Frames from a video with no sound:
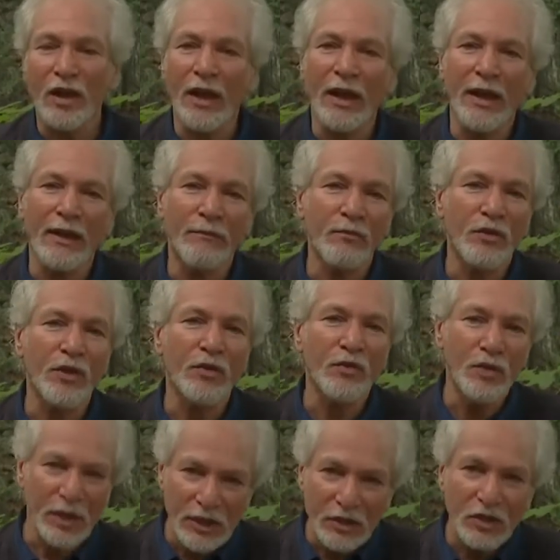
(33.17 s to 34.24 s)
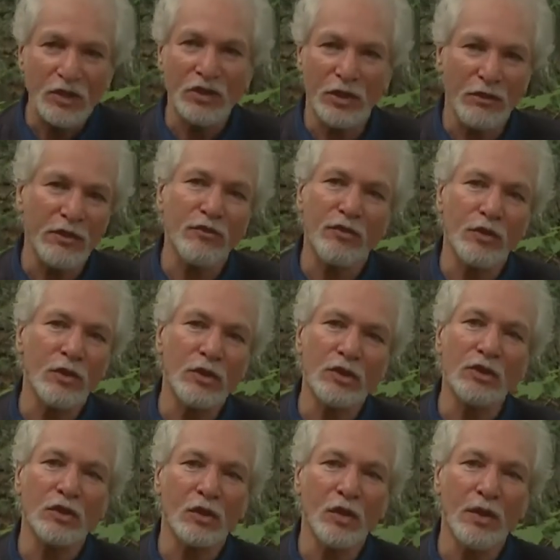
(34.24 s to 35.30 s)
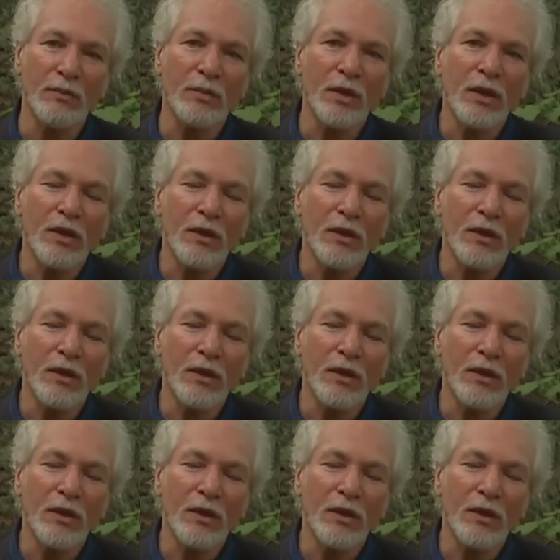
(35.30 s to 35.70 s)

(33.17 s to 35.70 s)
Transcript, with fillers: and they're necessary for good sleep,